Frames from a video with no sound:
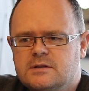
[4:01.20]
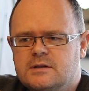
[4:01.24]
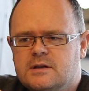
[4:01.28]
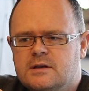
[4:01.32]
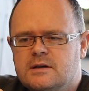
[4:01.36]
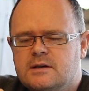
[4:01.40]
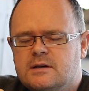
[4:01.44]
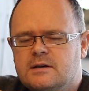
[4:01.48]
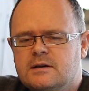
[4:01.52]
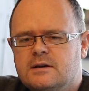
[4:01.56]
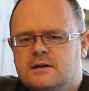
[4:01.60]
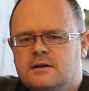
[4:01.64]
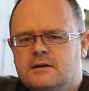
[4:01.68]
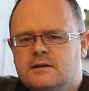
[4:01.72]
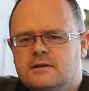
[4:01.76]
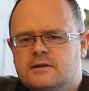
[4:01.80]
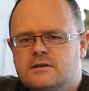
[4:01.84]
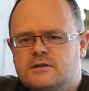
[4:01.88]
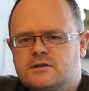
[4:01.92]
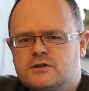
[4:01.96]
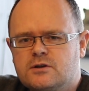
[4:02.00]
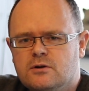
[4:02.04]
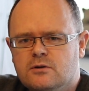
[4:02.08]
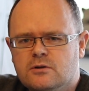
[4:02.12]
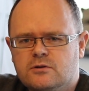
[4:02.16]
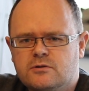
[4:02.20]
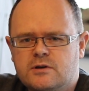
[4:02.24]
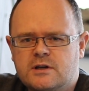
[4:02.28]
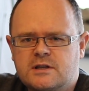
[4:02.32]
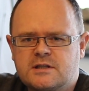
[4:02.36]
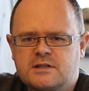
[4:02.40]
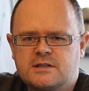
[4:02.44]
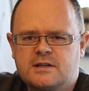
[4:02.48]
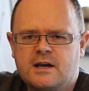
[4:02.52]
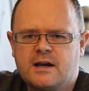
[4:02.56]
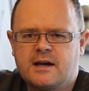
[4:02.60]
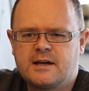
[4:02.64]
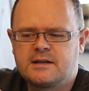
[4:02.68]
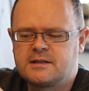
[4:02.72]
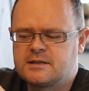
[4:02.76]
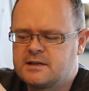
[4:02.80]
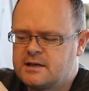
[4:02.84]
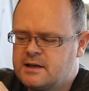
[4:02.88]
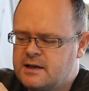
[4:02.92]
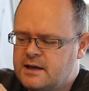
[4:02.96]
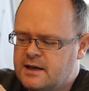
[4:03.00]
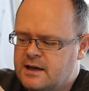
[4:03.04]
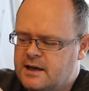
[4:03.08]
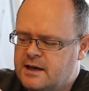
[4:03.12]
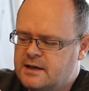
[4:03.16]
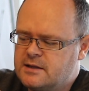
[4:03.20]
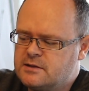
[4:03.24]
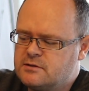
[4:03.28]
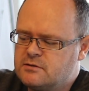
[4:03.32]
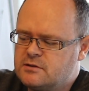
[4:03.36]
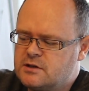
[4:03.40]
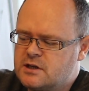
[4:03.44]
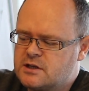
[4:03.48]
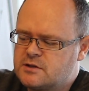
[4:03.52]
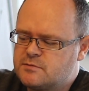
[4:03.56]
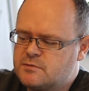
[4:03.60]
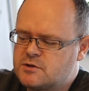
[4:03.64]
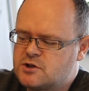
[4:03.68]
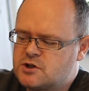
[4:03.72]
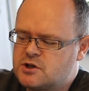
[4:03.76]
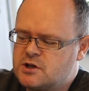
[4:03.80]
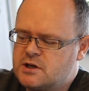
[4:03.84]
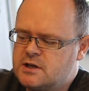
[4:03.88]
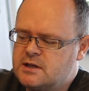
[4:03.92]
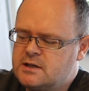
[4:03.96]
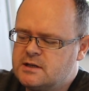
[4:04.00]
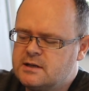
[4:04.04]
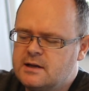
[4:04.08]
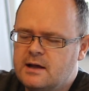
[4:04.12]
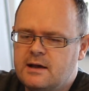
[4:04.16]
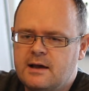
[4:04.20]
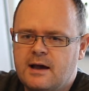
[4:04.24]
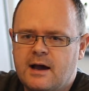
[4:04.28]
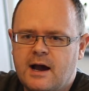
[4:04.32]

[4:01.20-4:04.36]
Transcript: the soldering side into this machine,